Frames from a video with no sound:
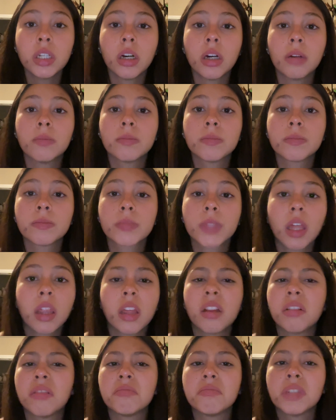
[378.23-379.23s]
And
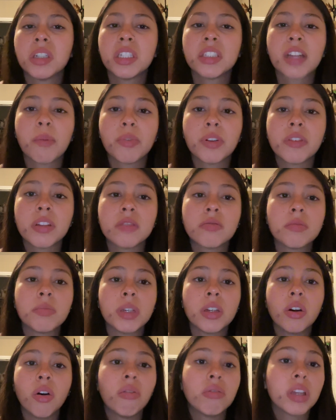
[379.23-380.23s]
then an example of this would
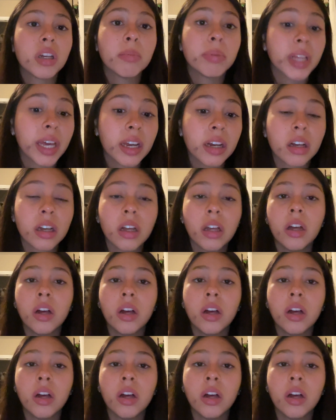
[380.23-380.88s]
be holding a plank,